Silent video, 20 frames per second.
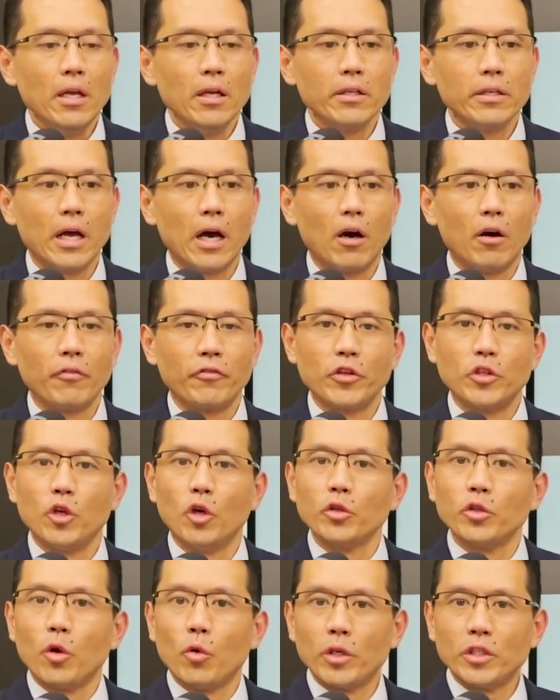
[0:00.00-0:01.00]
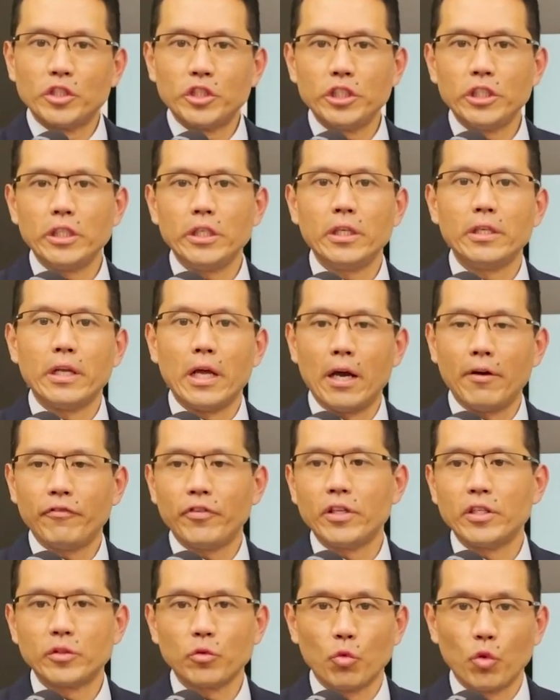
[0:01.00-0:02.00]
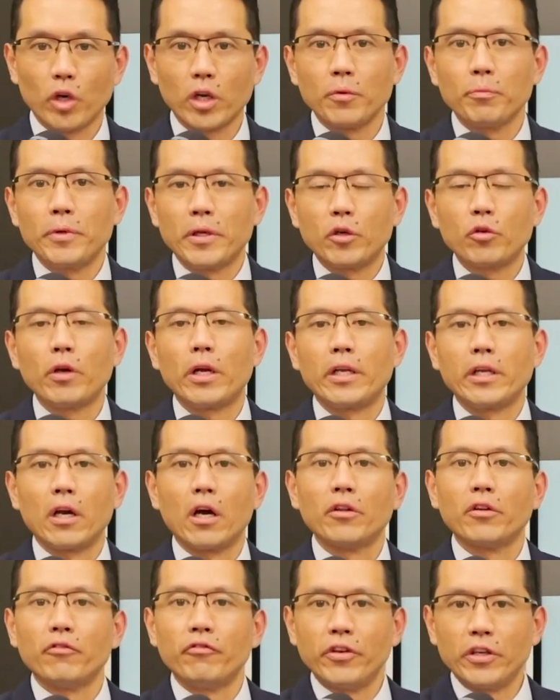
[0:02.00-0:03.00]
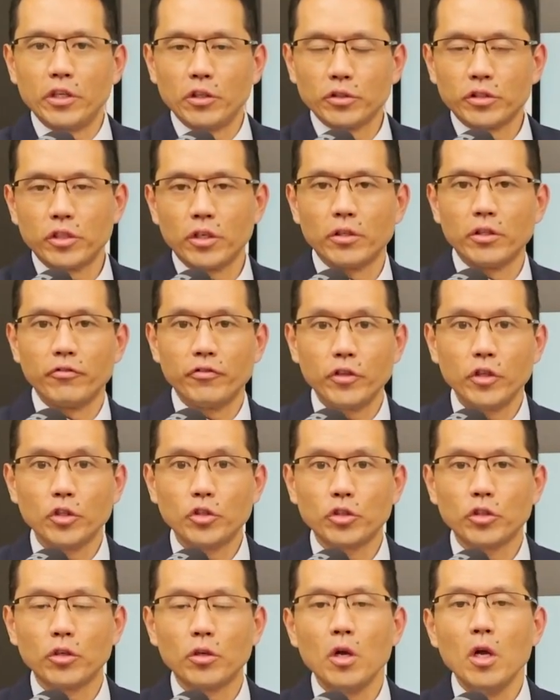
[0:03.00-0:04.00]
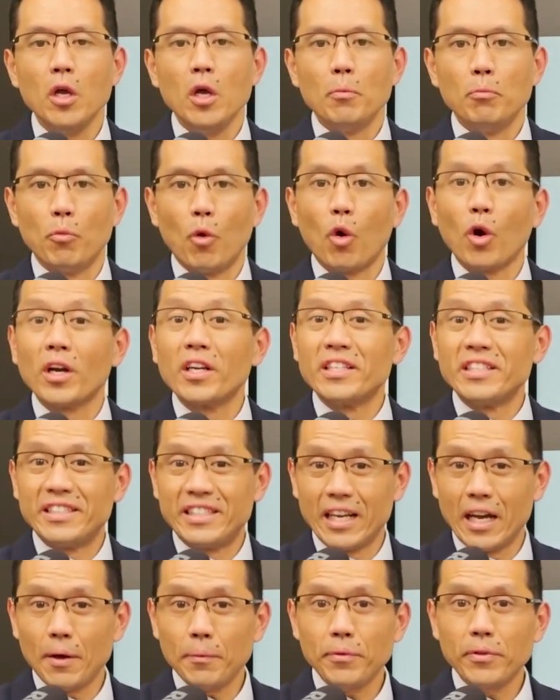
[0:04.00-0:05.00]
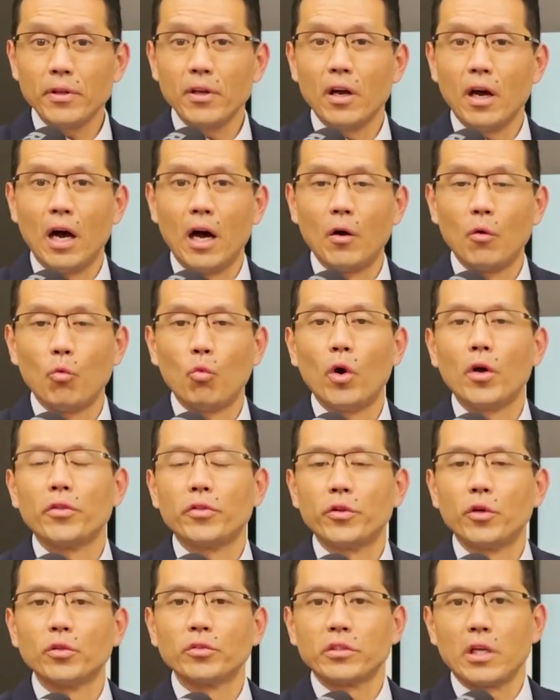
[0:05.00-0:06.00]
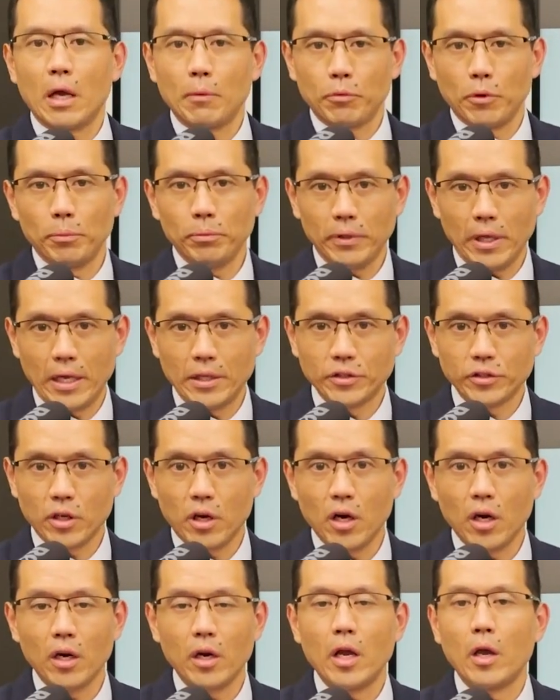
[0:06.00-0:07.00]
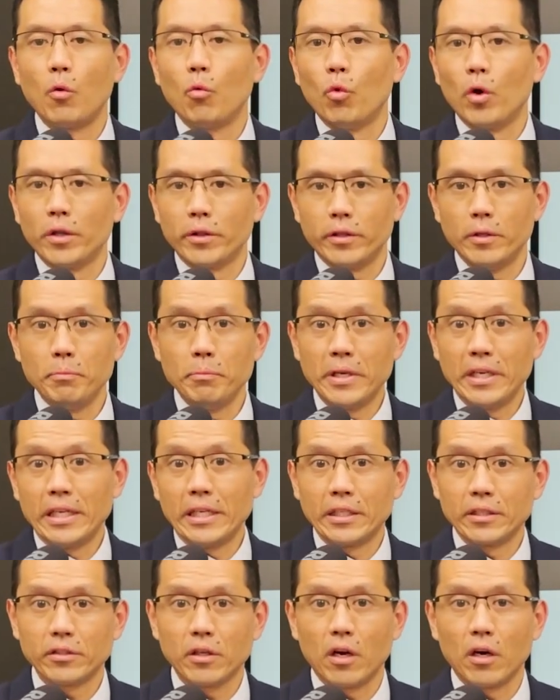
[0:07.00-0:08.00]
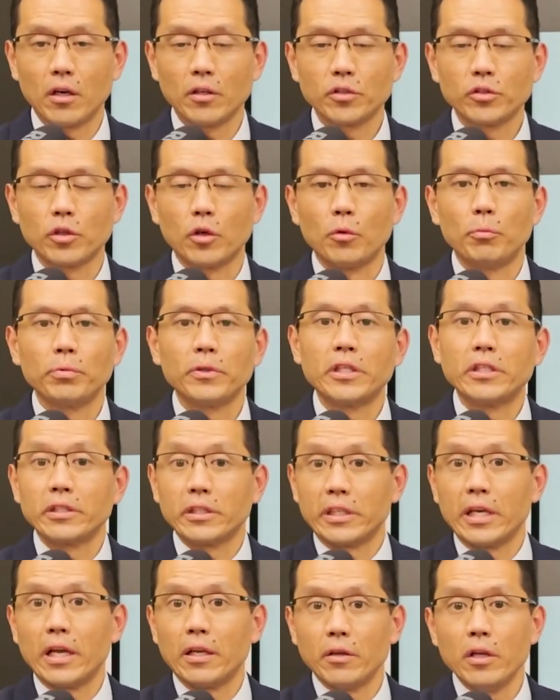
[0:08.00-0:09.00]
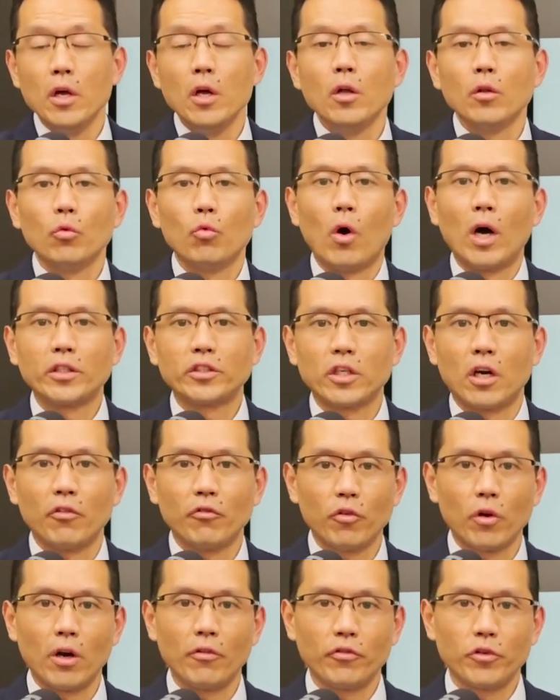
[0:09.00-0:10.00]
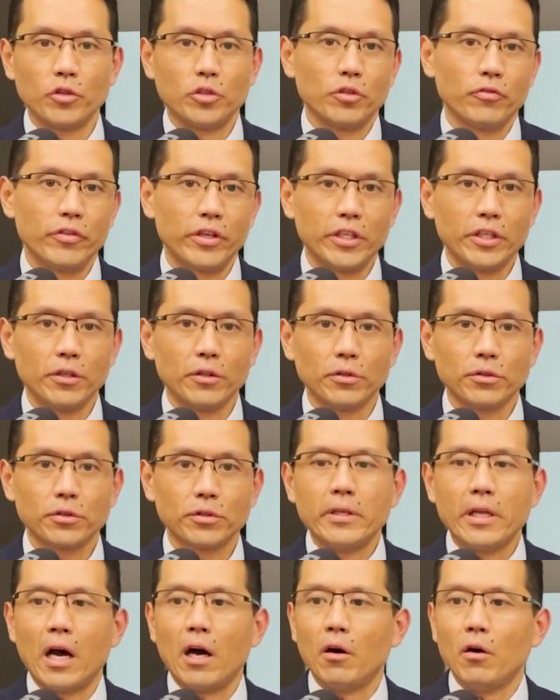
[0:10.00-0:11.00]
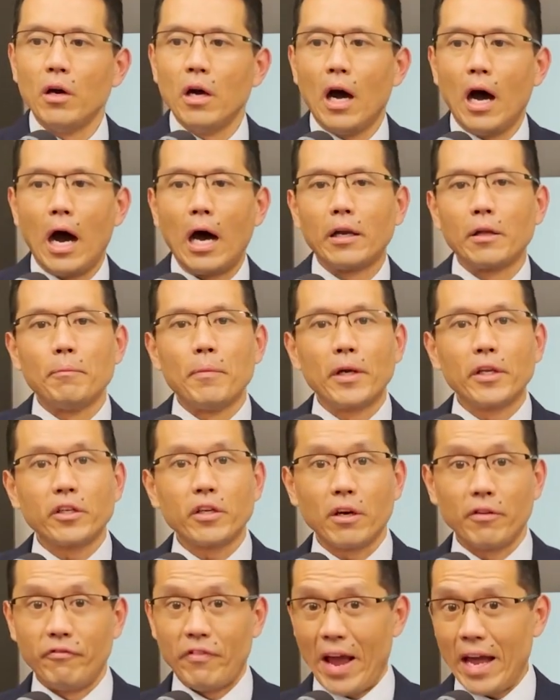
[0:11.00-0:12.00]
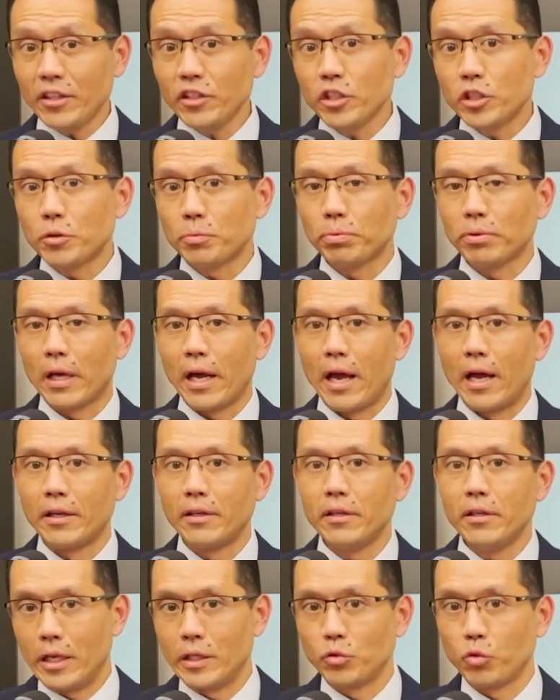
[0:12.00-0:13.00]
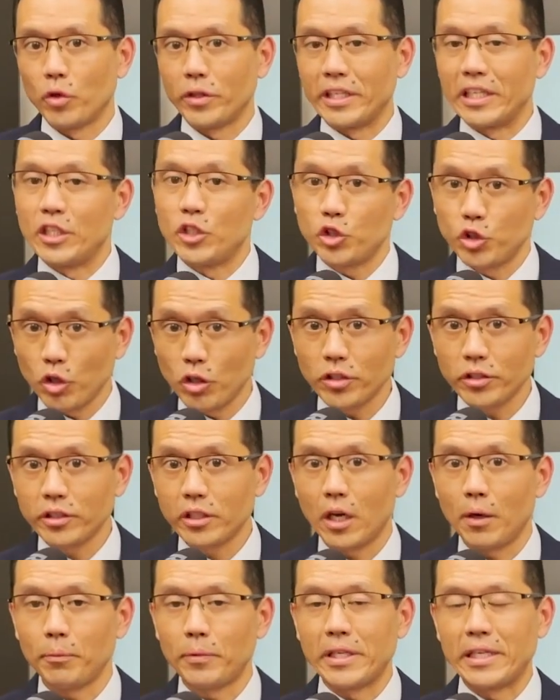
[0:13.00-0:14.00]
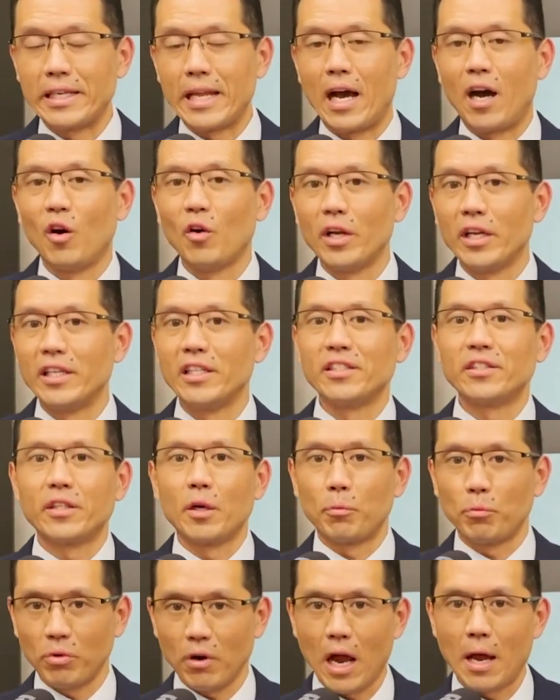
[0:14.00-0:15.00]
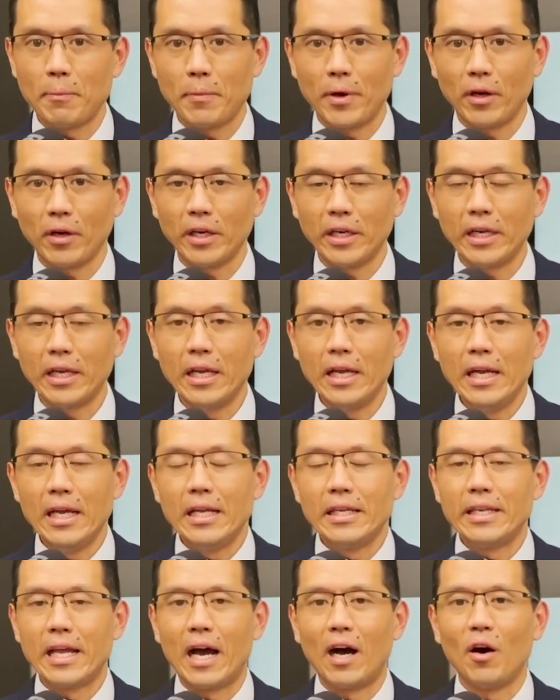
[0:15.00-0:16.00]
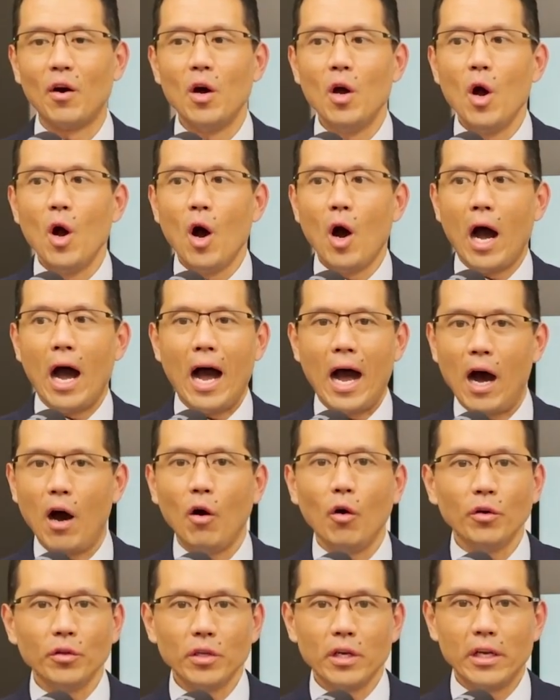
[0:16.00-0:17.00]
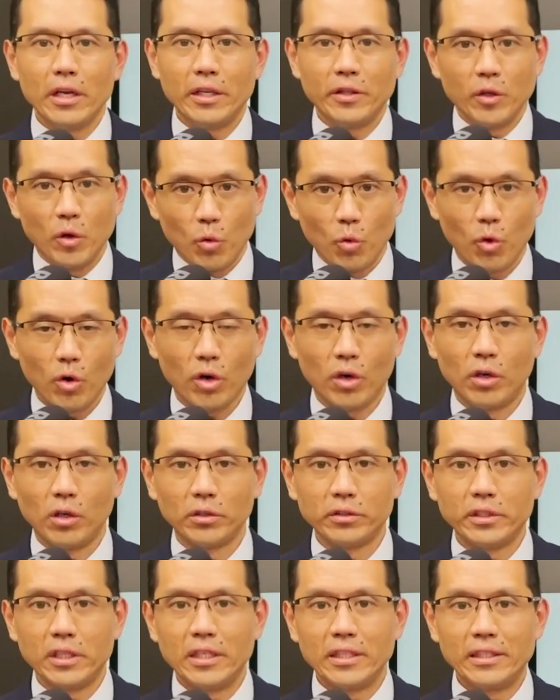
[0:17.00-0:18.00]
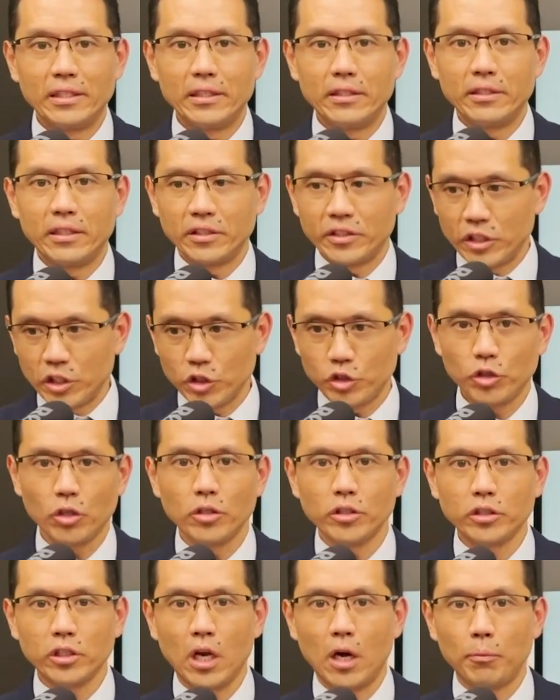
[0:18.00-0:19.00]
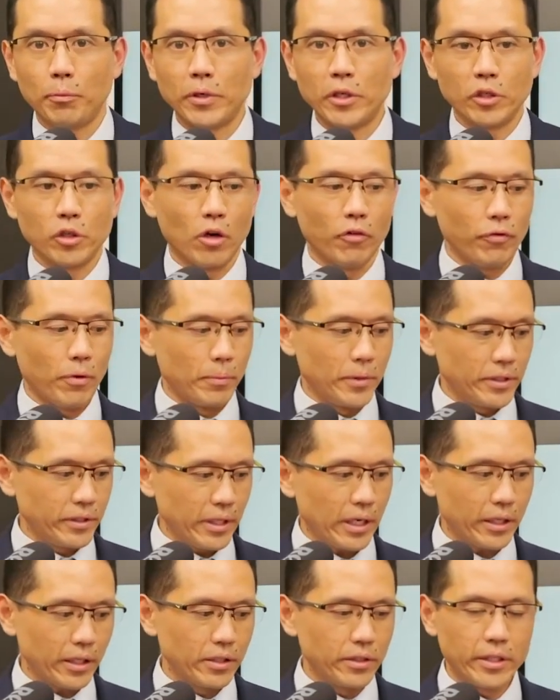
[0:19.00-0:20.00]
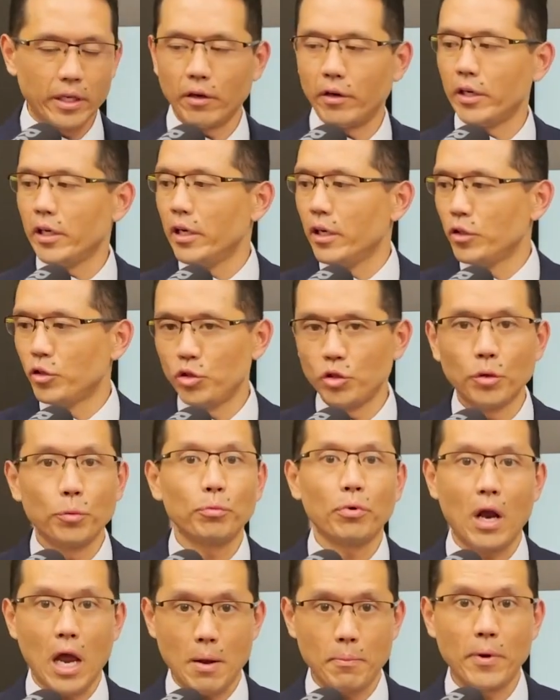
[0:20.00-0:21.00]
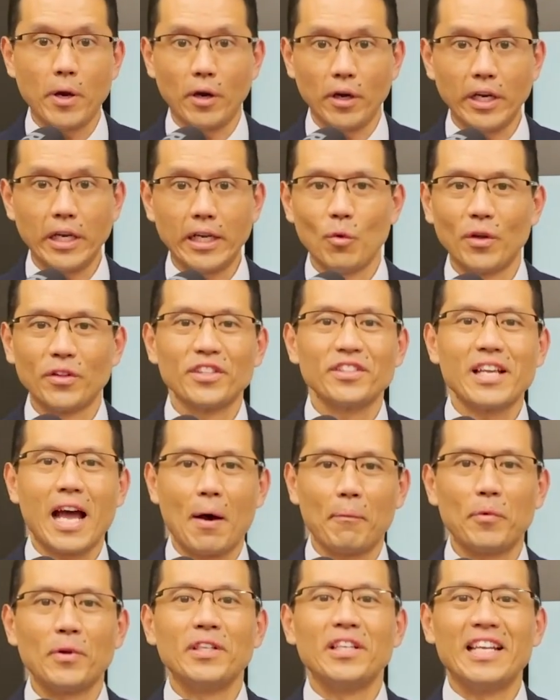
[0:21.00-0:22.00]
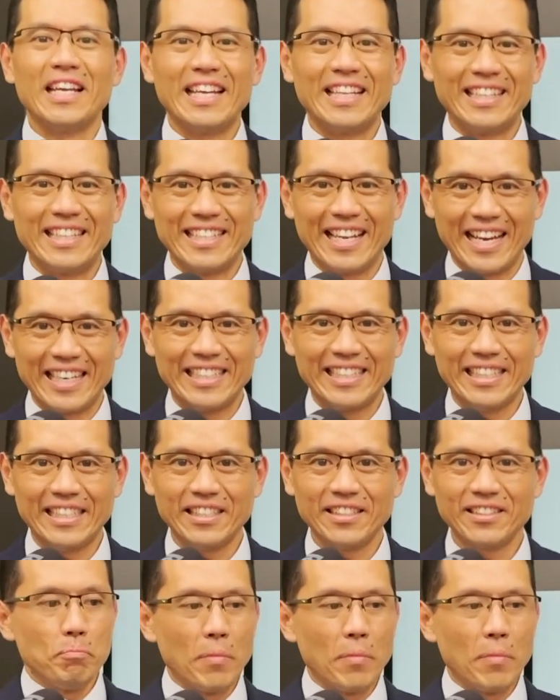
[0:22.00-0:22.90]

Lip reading: Now, if you don't know what G and F is, we're going to be creating other videos here in the future, more in depth on what those type of plans are and what the meanings are. So please, again, watch out for our future videos. Now, on a Medicare Advantage plan, it's where the insurance company now is the primary. Now, how in the world does the insurance company go from a secondary to a primary? Well, this happened in the 90s.